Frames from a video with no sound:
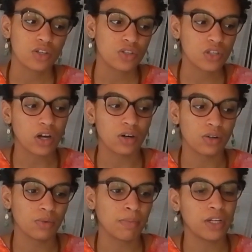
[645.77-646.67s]

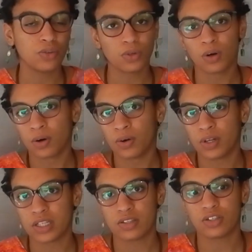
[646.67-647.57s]
So my new
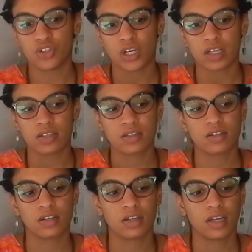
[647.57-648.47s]
goal is to just